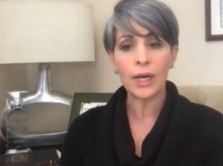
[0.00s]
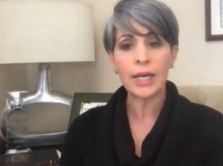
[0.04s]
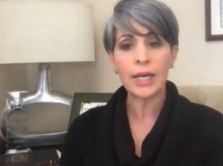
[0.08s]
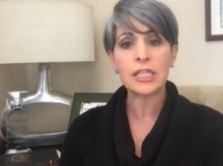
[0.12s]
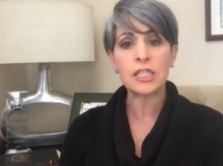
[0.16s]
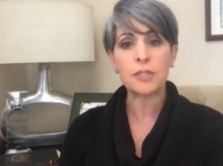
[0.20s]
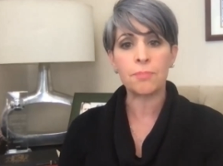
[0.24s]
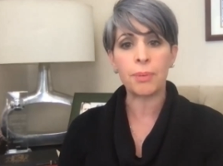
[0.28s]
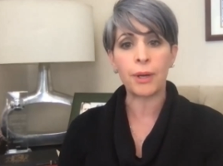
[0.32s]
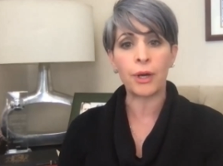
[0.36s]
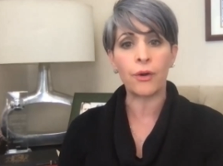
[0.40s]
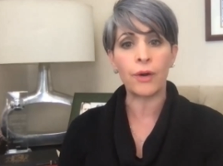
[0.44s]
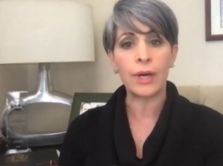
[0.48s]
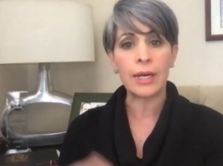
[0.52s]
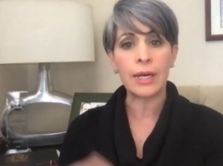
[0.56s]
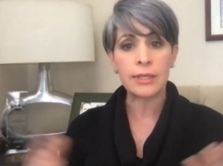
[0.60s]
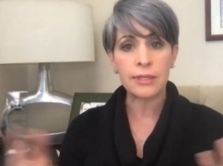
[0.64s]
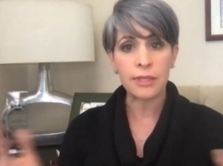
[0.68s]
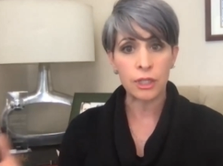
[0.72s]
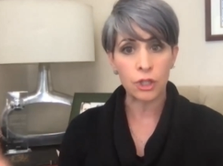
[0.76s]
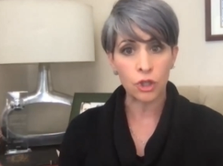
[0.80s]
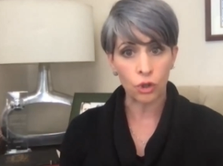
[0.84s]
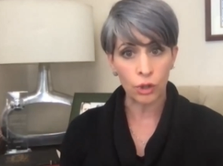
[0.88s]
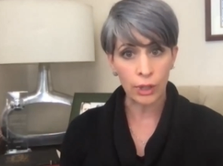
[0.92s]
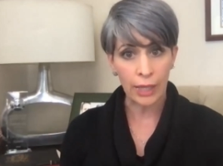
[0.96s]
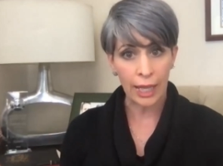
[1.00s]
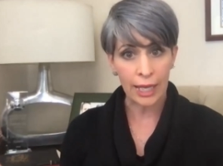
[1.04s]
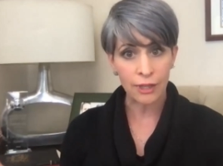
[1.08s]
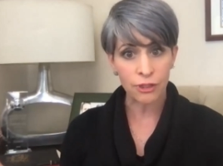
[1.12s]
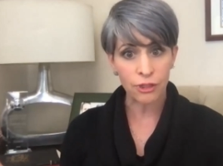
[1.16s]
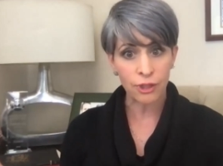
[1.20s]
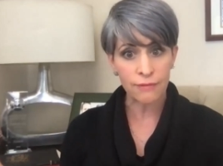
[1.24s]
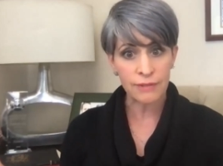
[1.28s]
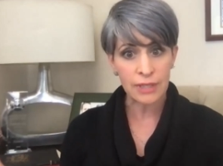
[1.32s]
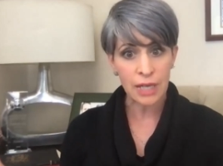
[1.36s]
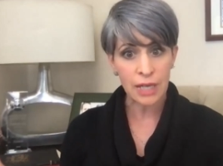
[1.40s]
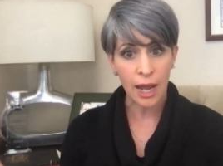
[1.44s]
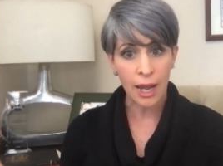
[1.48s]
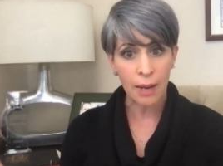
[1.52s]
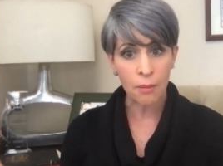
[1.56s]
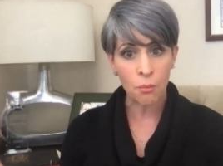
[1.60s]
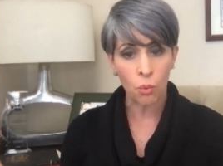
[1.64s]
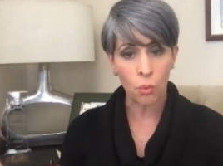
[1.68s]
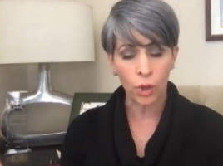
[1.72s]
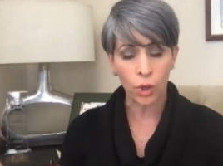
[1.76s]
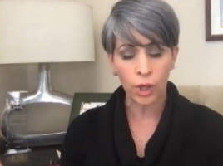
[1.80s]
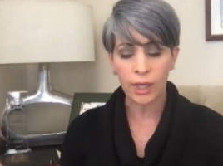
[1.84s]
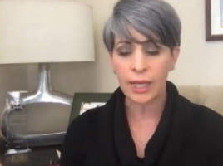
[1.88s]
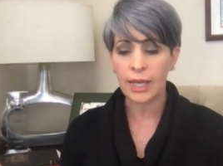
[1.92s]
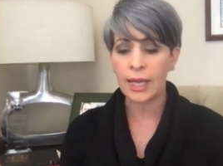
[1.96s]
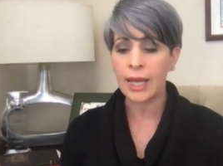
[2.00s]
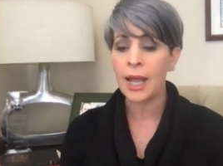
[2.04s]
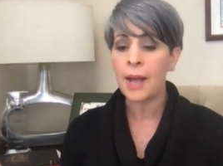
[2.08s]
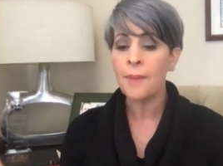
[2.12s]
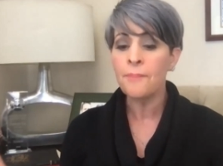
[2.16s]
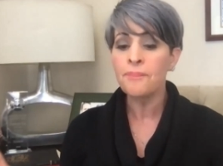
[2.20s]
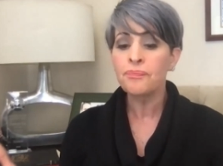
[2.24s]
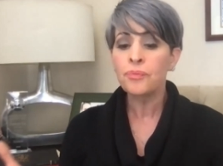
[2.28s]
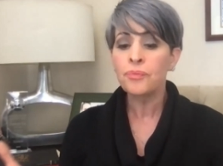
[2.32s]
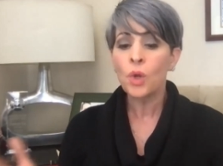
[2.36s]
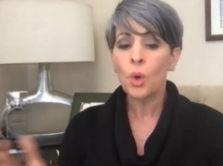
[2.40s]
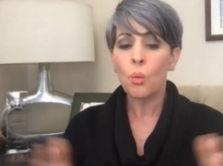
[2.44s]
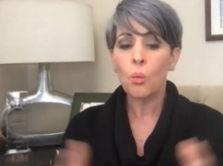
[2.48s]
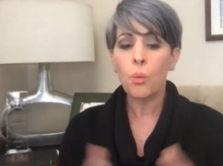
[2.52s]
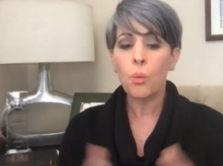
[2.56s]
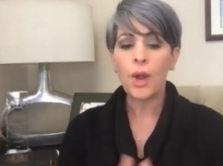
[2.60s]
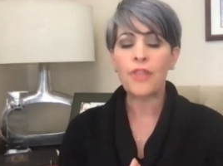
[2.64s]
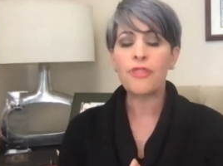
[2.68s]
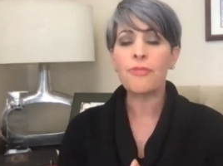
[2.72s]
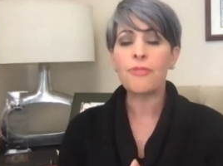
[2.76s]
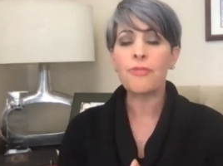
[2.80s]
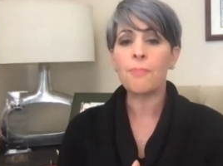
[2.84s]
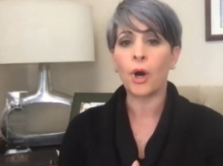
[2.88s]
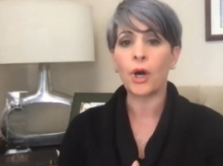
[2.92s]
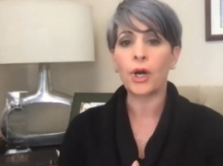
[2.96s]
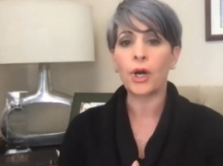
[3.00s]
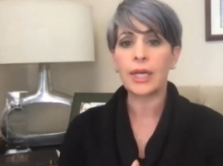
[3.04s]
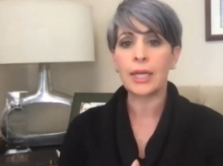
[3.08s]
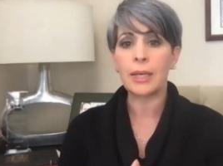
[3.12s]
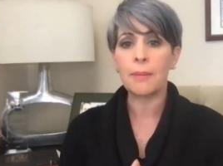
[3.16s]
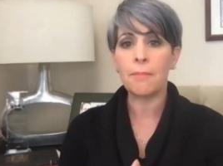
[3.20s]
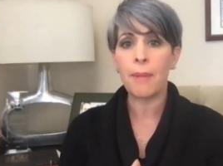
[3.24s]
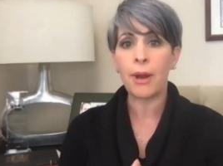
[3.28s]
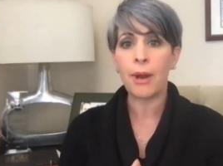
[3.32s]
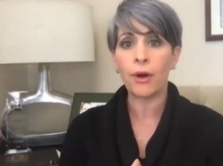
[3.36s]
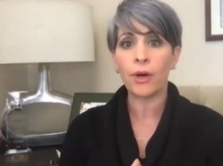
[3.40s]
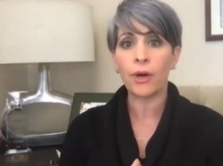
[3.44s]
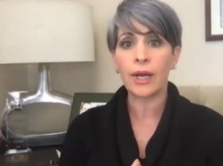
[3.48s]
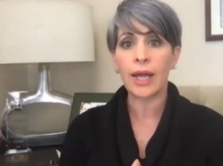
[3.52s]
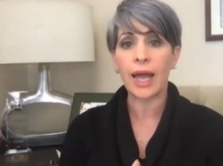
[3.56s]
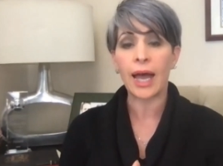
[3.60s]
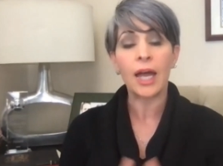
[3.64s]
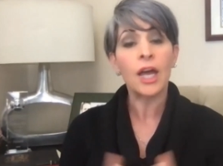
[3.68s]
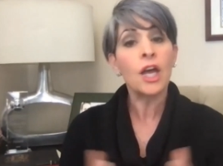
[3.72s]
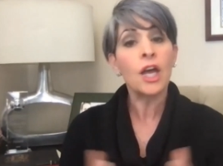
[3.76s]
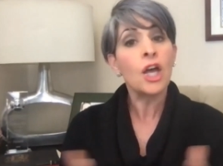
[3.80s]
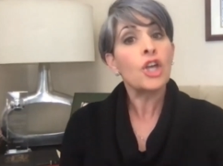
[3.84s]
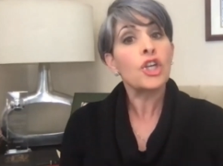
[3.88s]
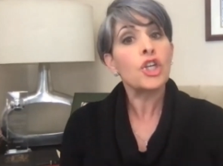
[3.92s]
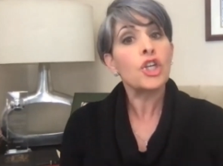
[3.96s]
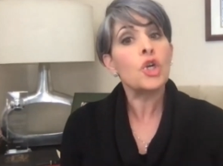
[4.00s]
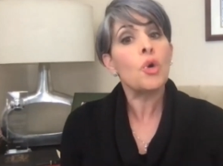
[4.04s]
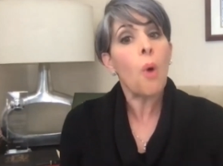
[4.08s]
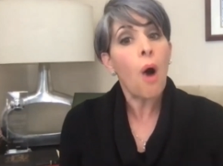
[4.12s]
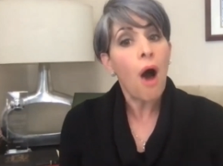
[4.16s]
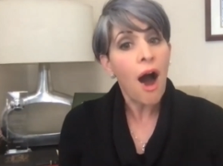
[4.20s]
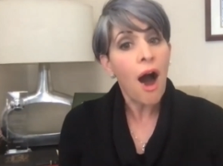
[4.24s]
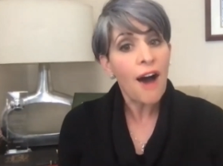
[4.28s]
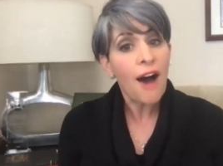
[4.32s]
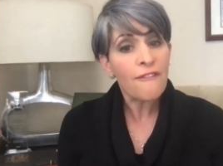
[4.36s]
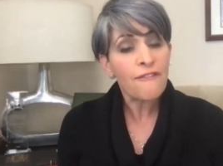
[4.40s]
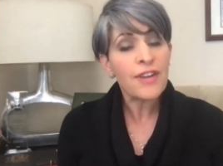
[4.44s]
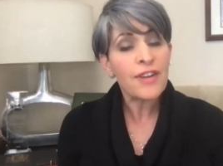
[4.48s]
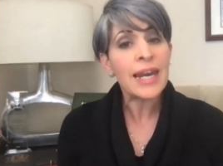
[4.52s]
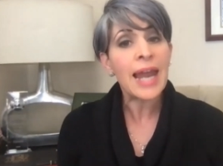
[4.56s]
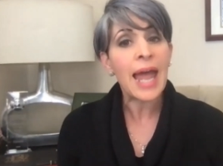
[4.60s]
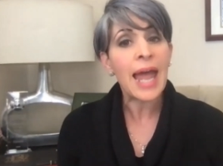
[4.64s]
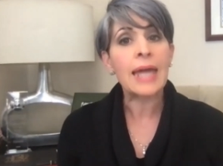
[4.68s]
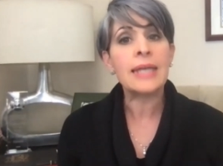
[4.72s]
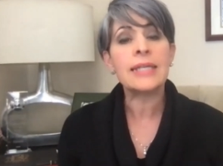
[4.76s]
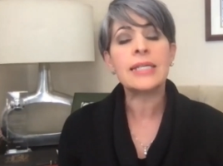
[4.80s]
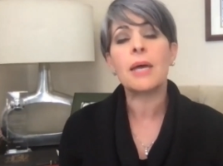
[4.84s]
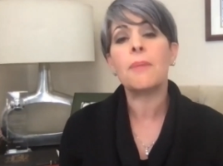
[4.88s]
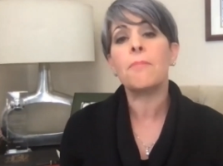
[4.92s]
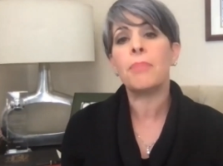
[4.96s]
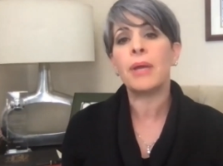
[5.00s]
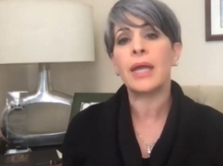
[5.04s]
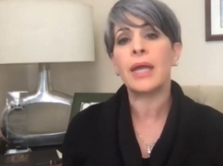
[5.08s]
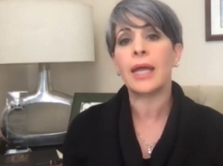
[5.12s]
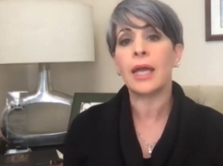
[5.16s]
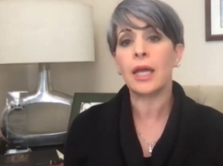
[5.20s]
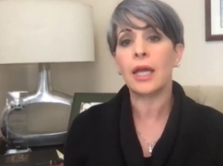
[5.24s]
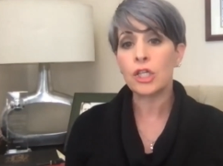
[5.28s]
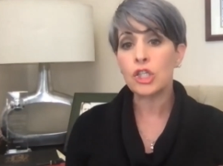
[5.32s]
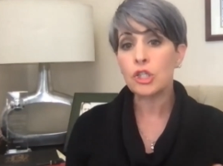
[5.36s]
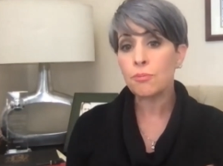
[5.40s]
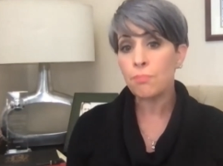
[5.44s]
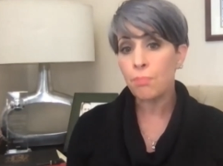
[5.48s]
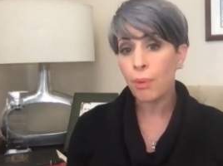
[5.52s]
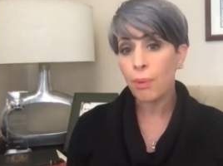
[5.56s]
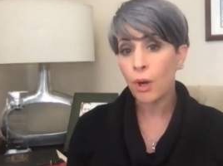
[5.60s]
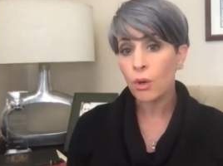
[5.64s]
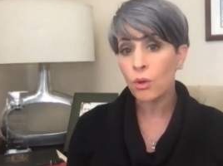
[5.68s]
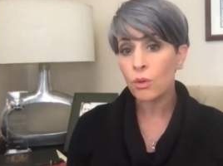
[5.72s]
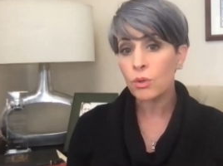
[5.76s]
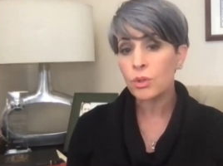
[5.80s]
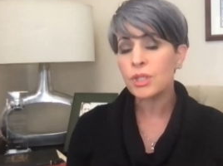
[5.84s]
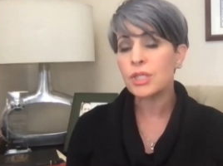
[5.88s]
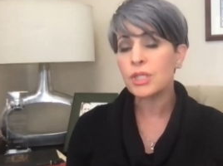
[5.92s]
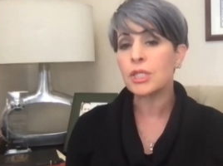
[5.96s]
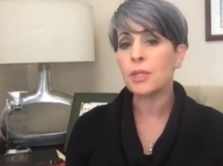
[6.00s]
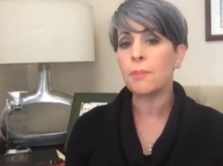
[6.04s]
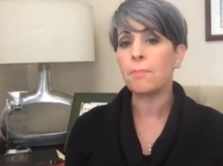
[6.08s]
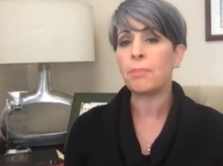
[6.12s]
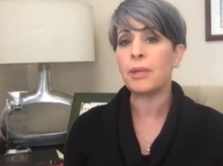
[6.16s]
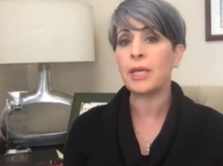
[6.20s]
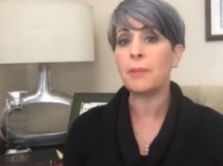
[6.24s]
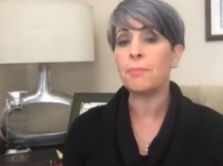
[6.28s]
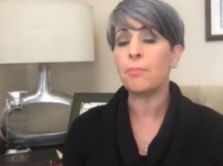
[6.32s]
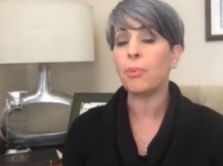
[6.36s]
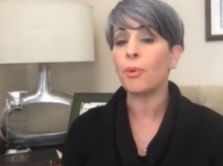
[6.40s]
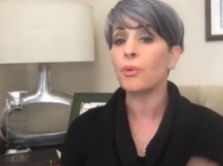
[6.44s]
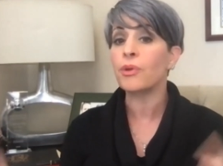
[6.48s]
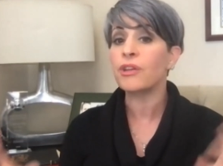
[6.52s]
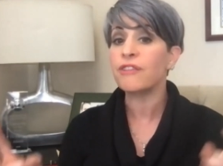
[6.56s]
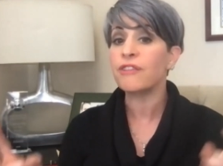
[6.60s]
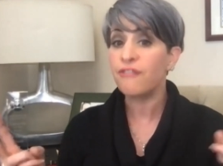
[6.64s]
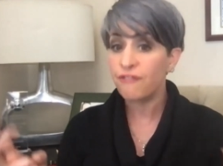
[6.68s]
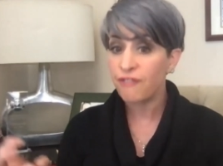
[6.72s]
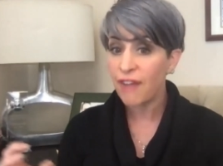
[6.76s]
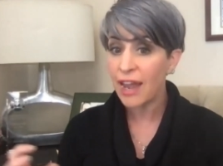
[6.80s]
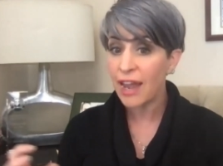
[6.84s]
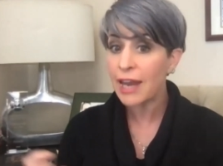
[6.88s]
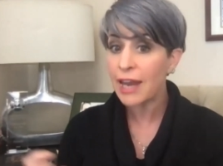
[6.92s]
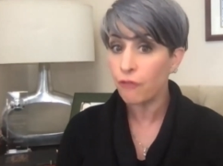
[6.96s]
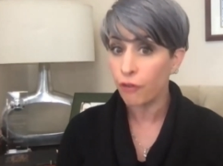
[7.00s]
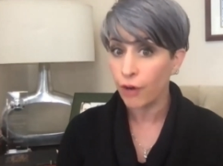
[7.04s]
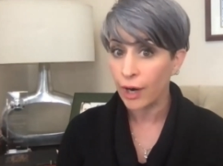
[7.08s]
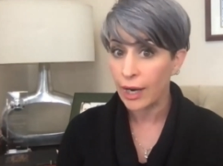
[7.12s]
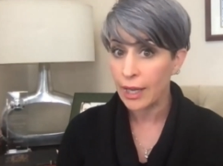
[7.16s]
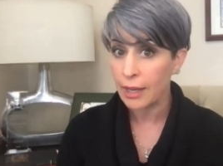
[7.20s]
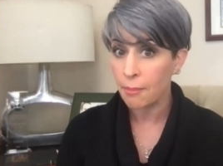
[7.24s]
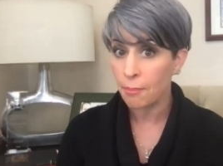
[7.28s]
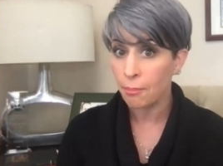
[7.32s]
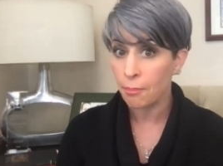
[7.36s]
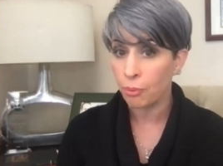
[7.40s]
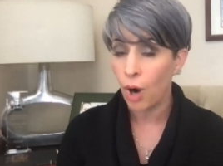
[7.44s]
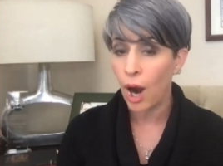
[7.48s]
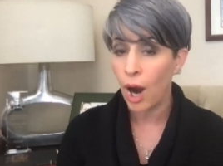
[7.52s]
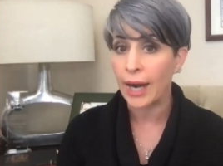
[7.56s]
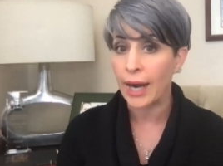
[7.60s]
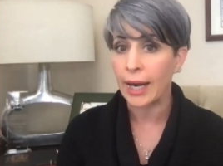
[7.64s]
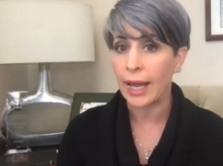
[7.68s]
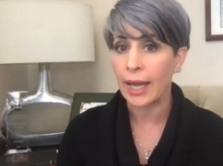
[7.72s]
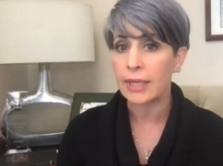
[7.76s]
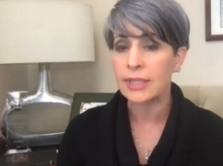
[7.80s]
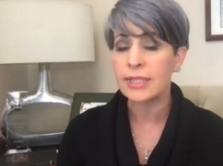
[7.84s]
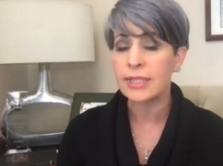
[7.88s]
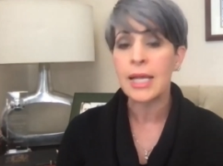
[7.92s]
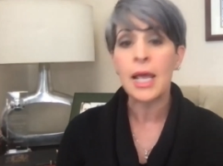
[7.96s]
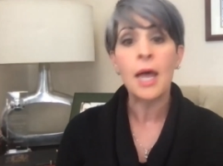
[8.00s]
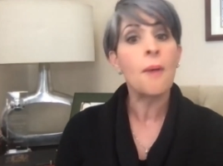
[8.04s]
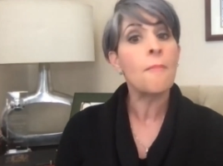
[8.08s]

experience and your length of time working with Market America, you often end up being exposed to people's favorite products,